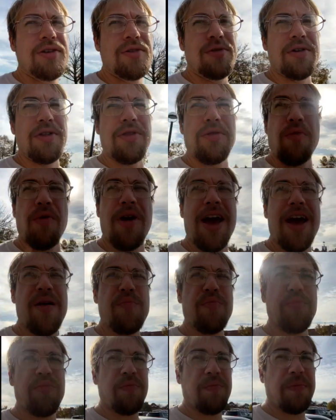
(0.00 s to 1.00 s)
with wrap.
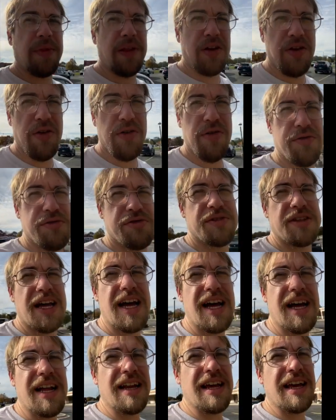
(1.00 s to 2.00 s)
You know, it's
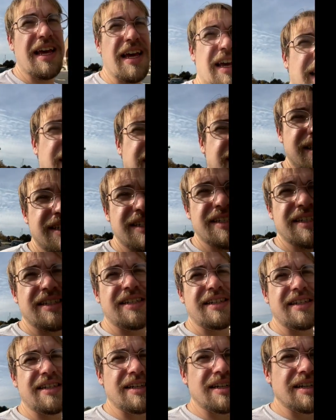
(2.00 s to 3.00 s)
not a,
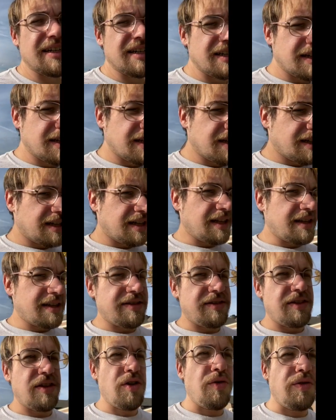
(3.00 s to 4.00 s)

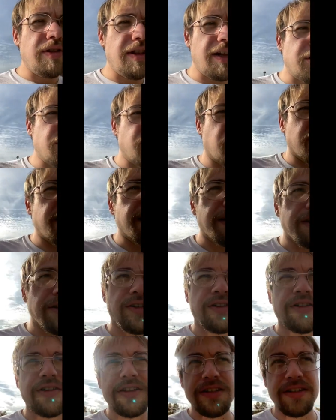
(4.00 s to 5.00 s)
no electronic at
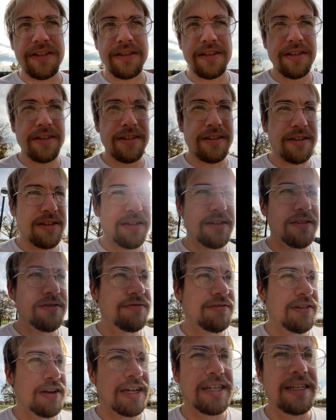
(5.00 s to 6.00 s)
all. It's, it's a
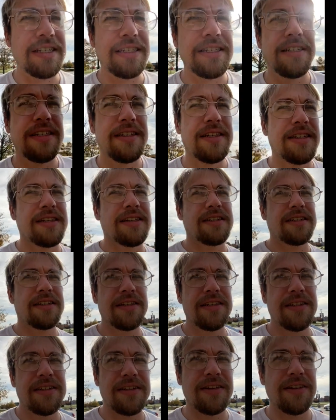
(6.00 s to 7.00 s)
device.
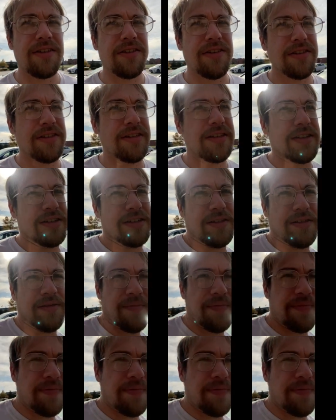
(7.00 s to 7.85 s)
No, it's a,